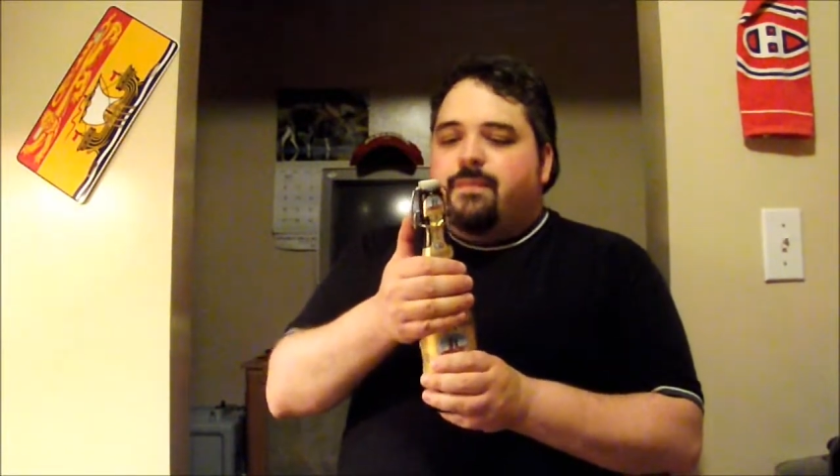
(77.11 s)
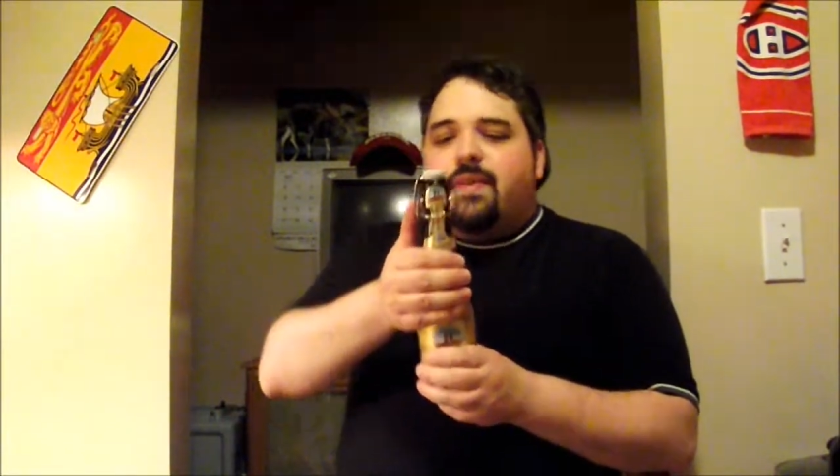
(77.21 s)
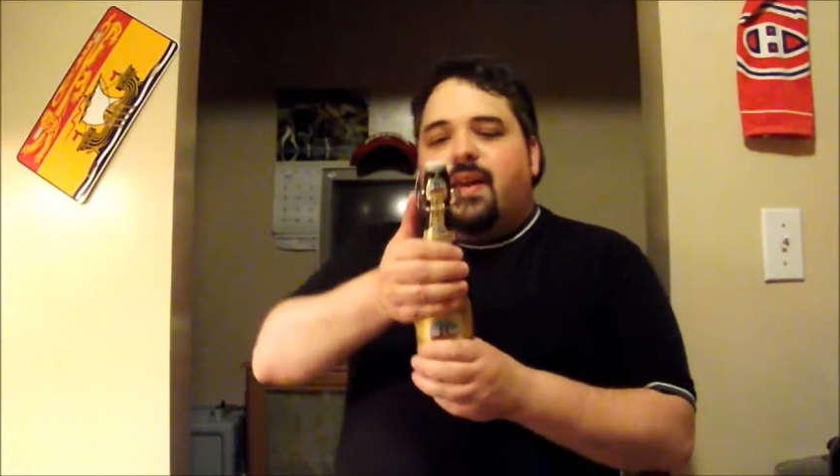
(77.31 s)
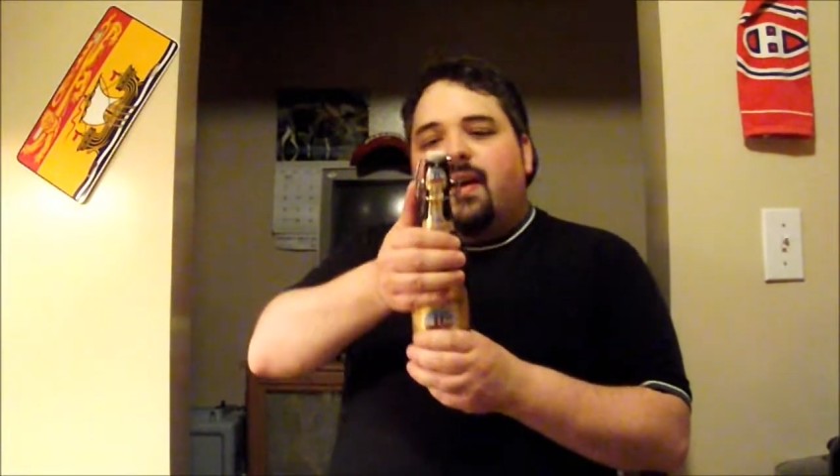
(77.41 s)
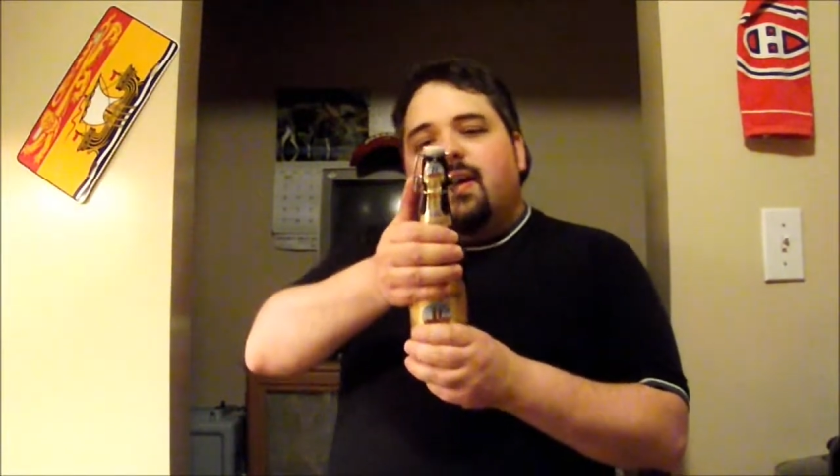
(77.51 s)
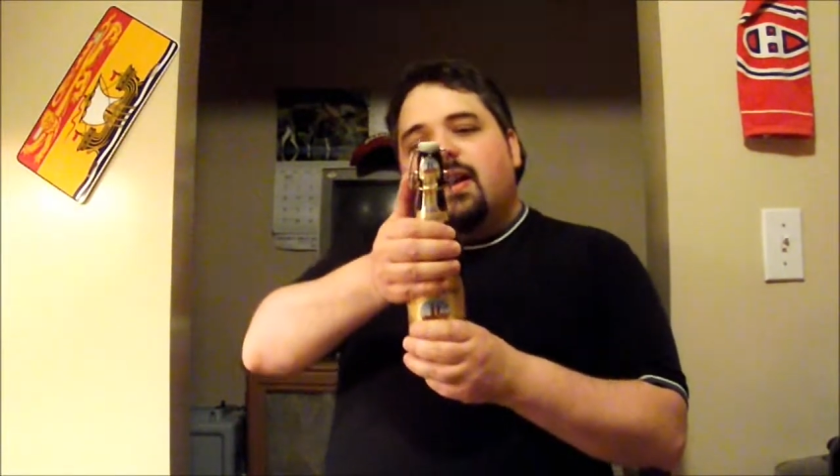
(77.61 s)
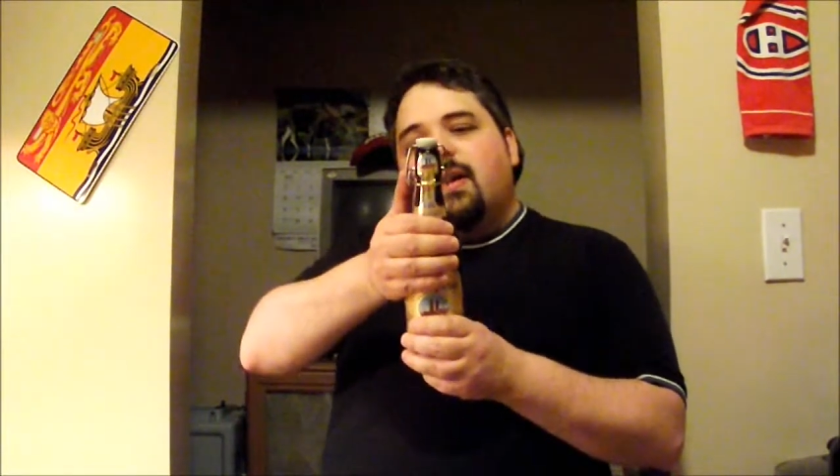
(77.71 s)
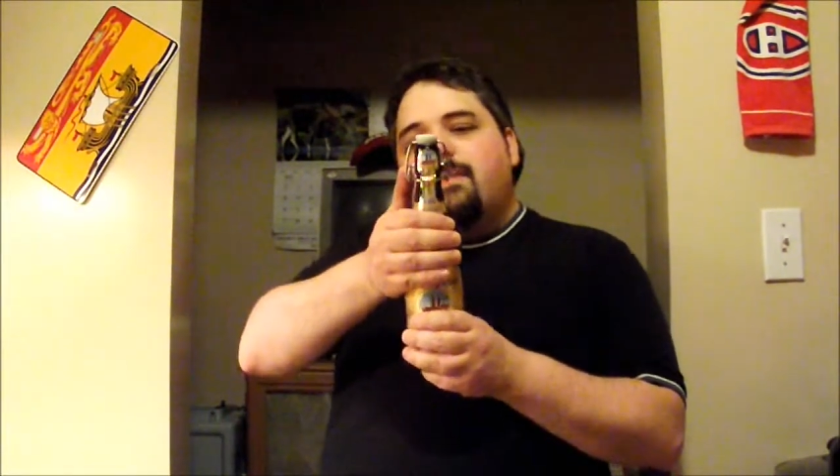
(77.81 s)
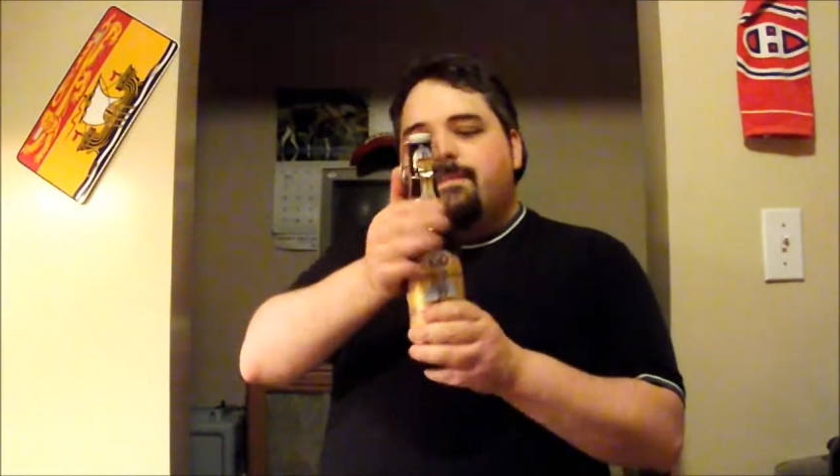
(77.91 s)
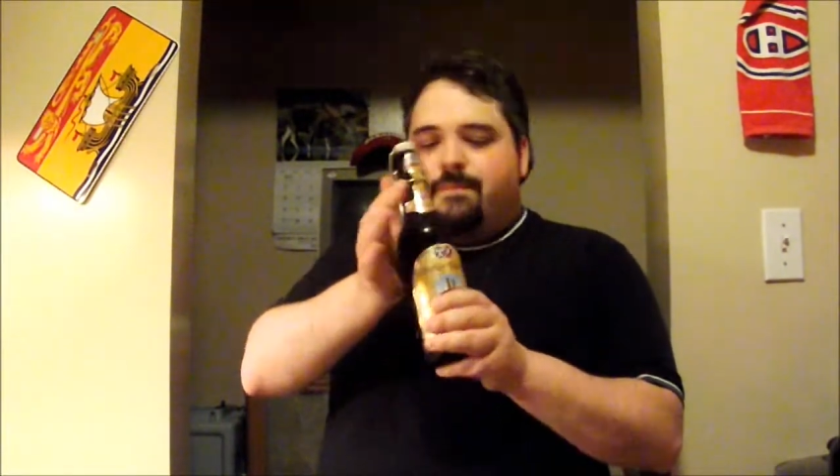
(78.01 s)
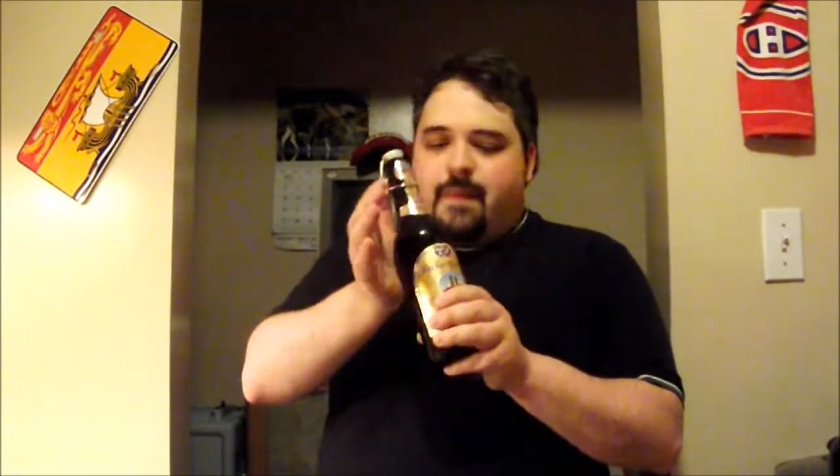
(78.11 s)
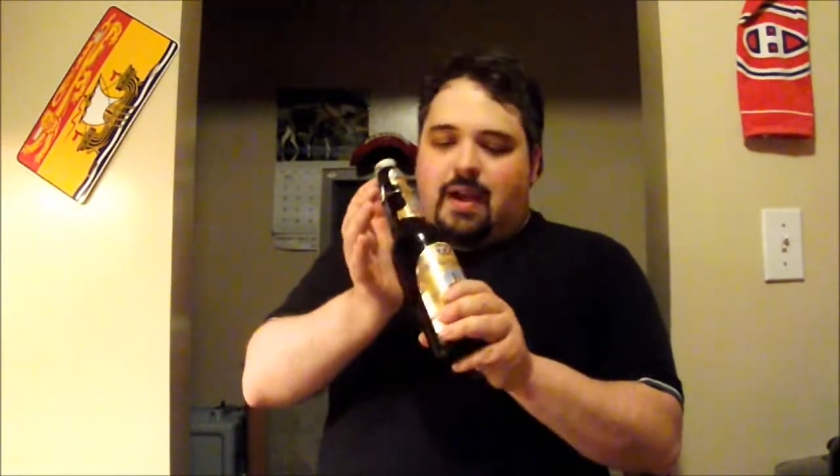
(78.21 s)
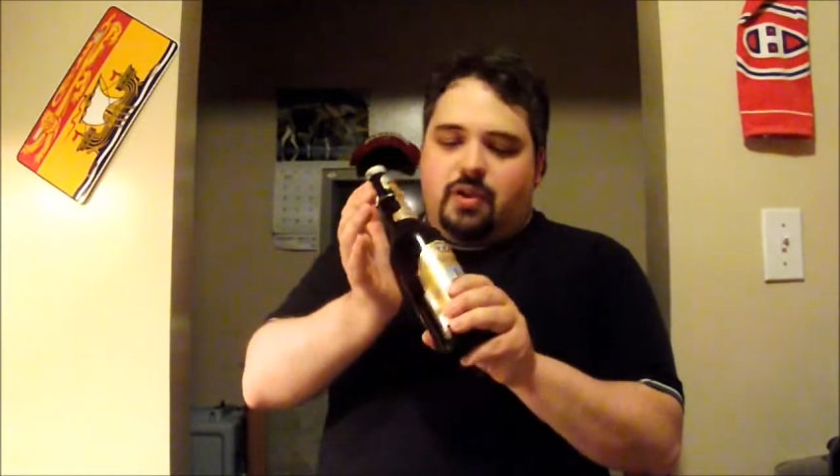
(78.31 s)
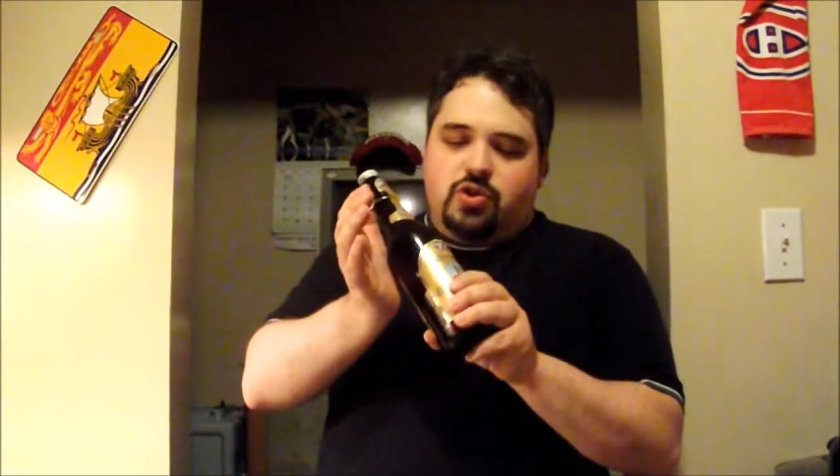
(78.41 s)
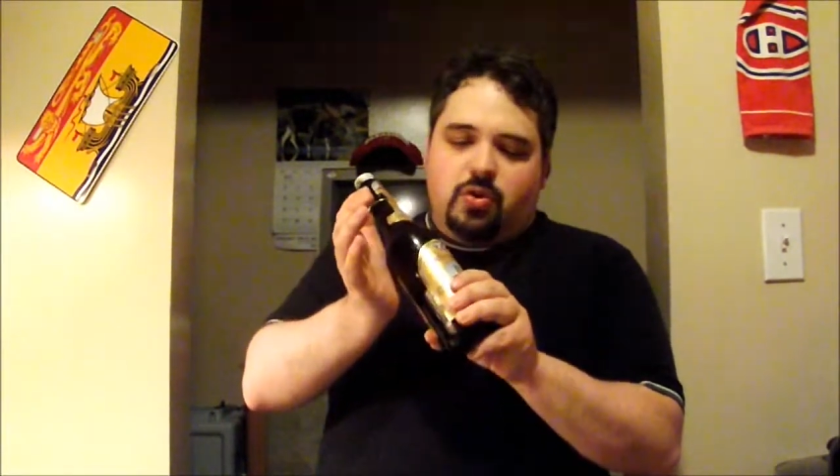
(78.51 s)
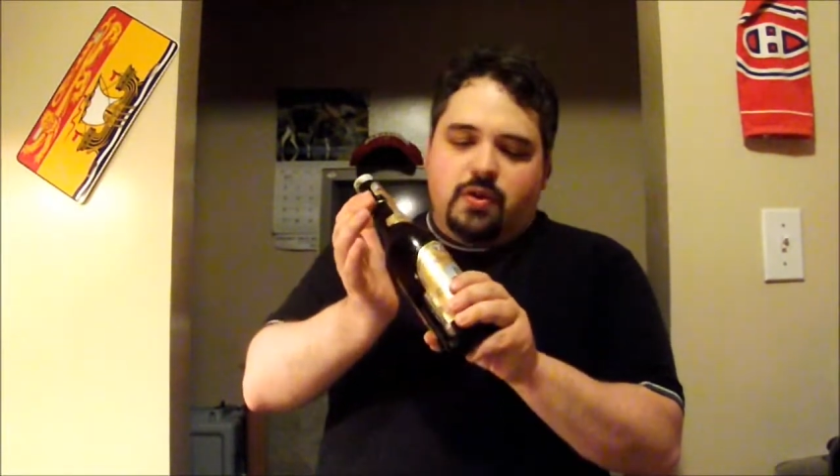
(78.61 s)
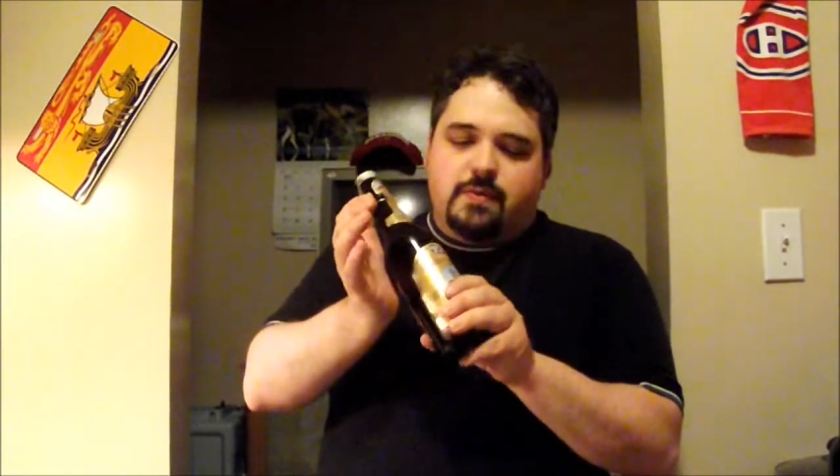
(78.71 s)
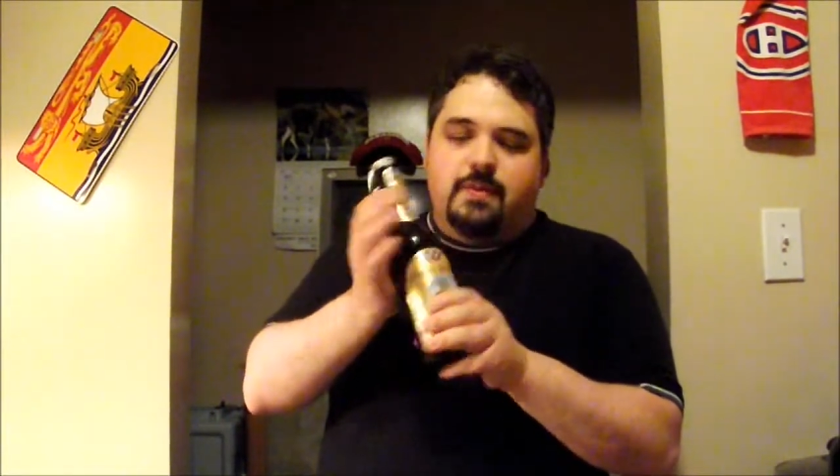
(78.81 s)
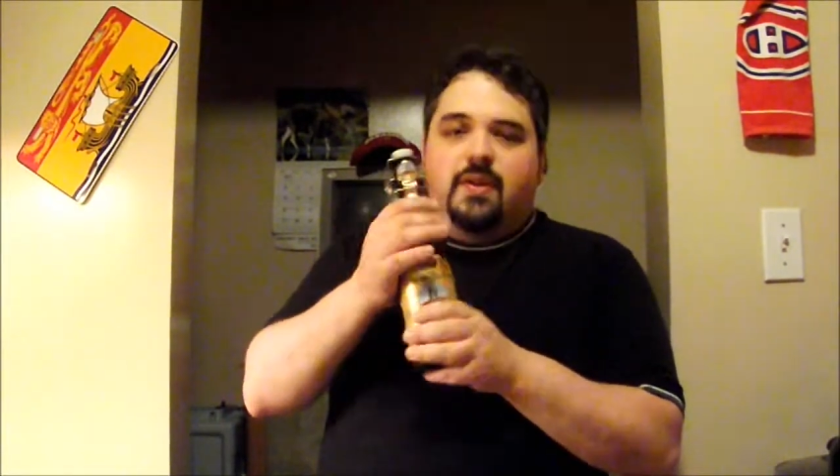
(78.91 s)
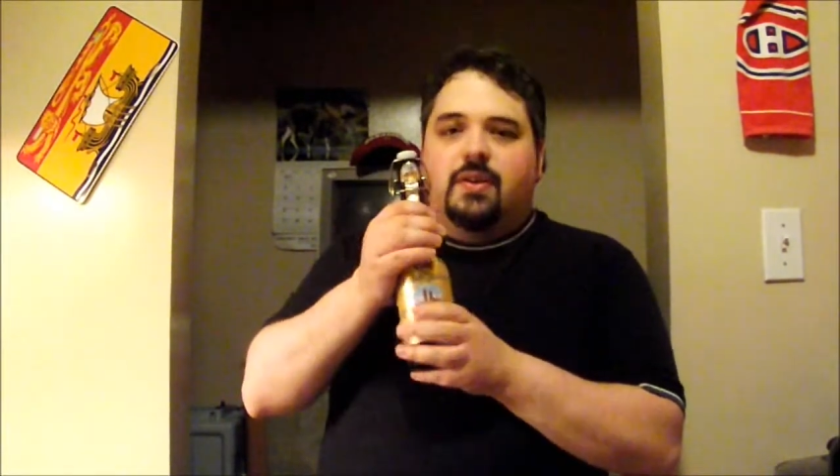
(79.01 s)
Hacker-Pschorr's
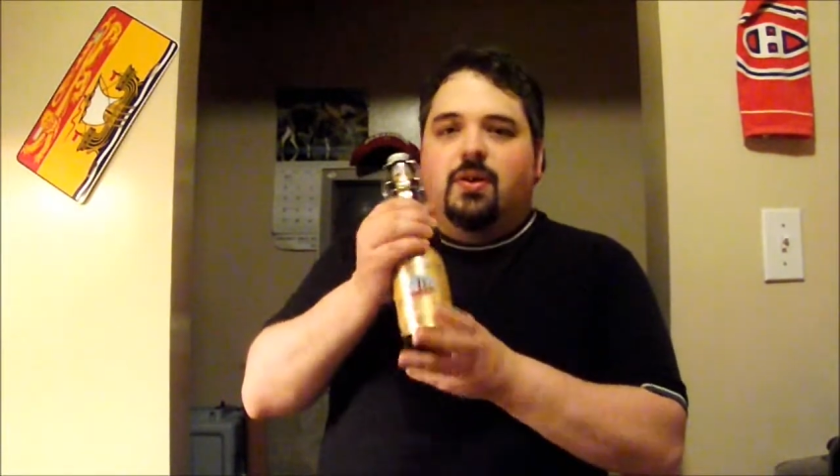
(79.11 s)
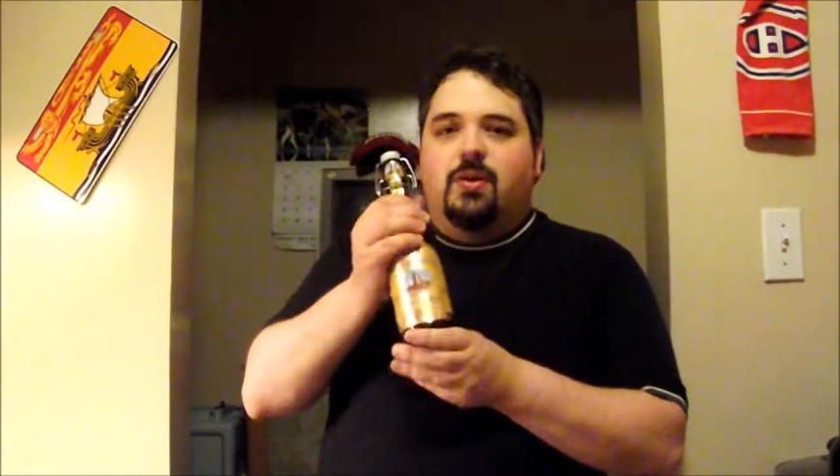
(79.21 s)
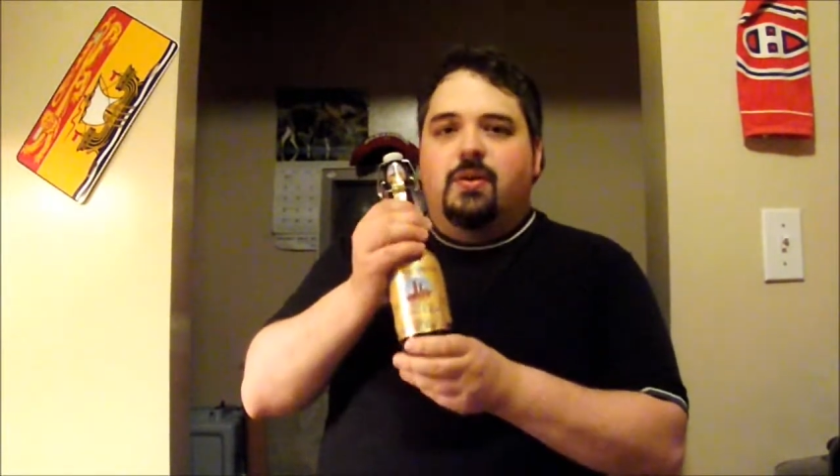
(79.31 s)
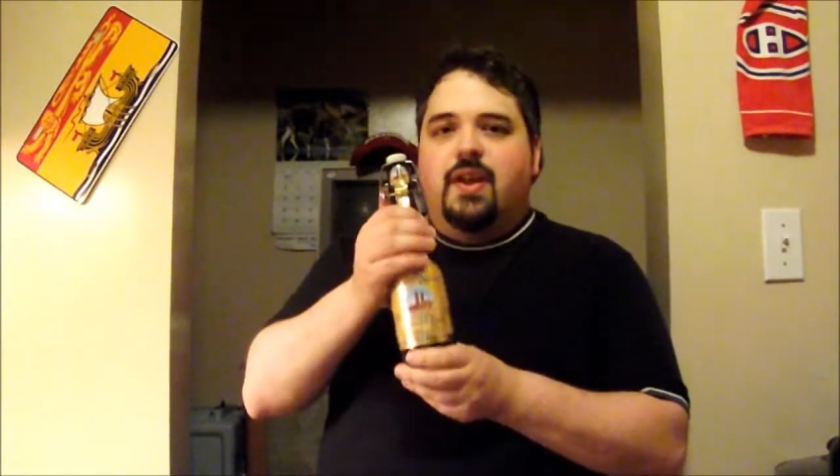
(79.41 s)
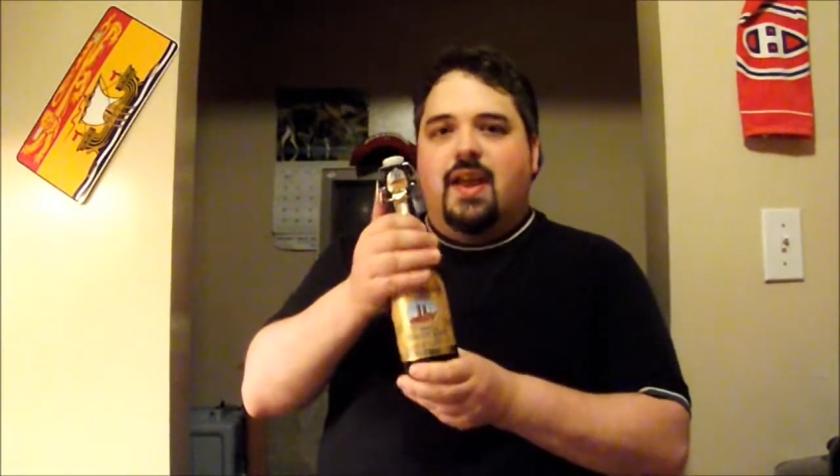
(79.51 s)
Munich Gold.